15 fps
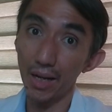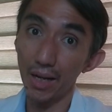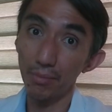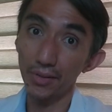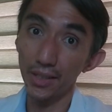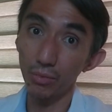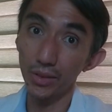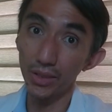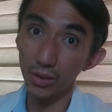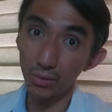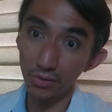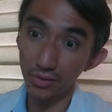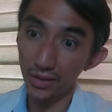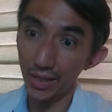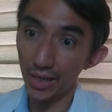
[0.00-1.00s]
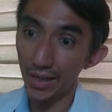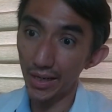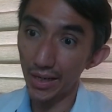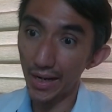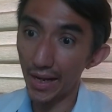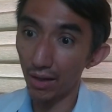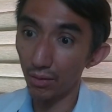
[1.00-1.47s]
that we use in our
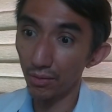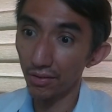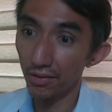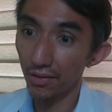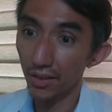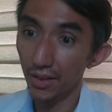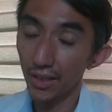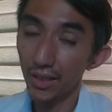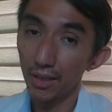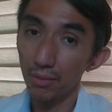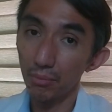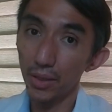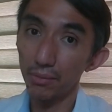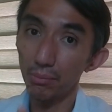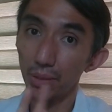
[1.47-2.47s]
house, but